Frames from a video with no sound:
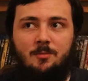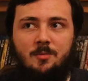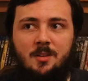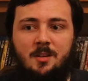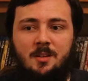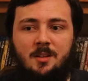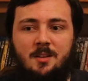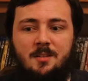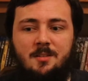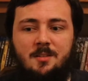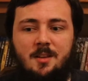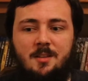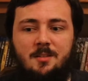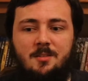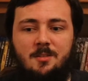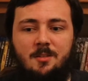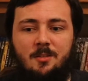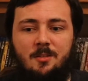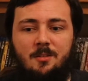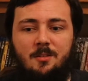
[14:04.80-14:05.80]
Really, he's
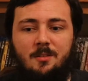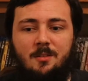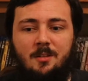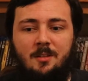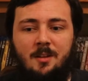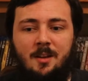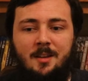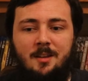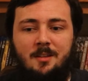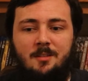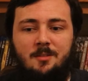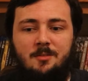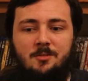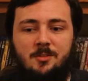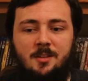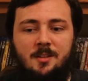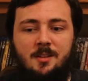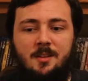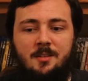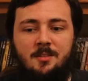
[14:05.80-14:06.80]
not like he
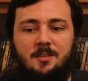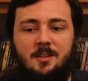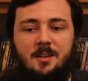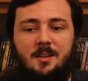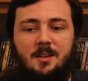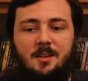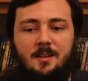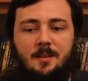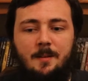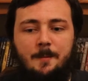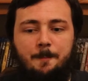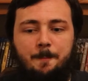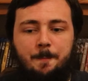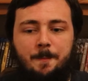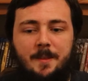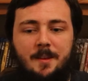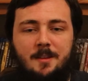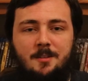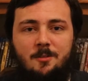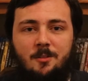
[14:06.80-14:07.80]
usually is.
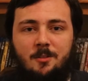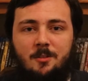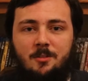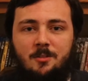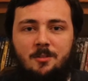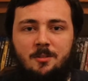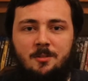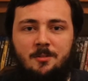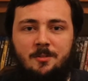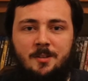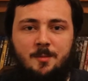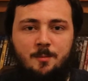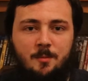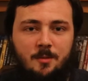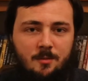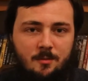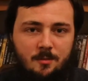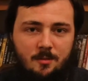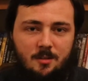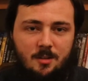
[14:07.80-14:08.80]
He's not got the charisma.
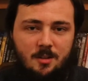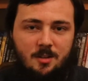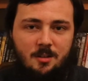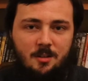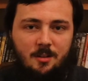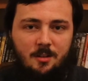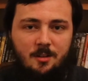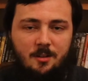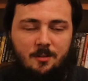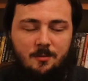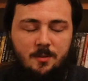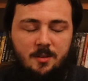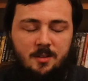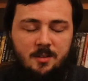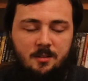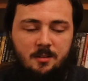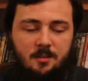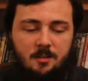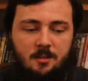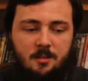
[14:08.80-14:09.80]
You know,
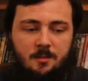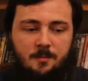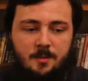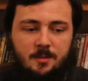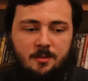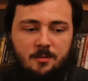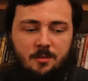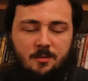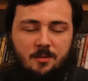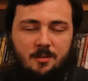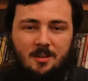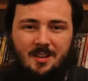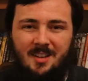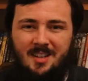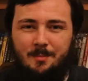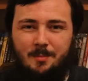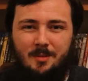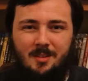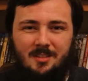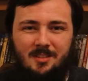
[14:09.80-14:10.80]
really, he's not got the
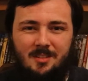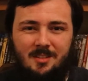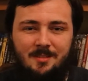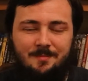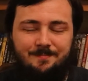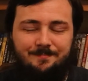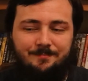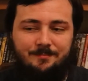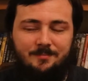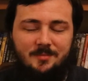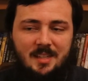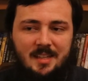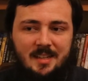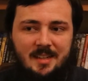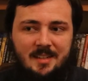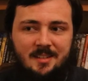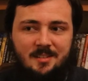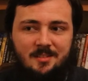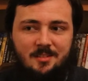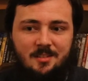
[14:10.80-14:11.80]
likability,
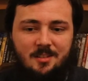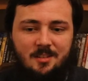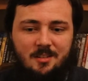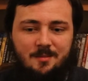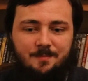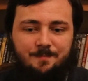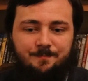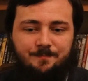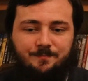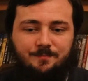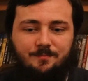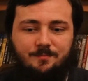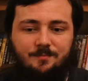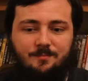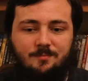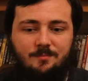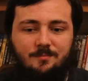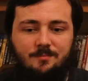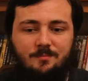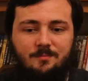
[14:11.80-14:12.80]
and
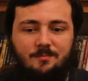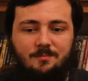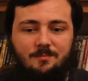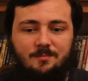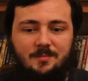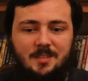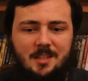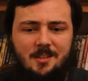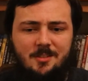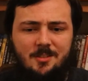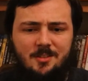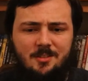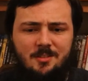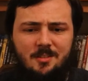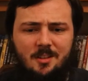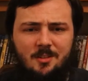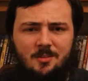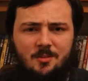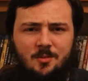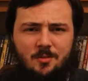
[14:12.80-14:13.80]
just the
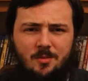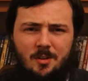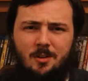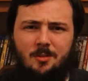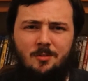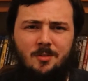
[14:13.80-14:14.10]
control.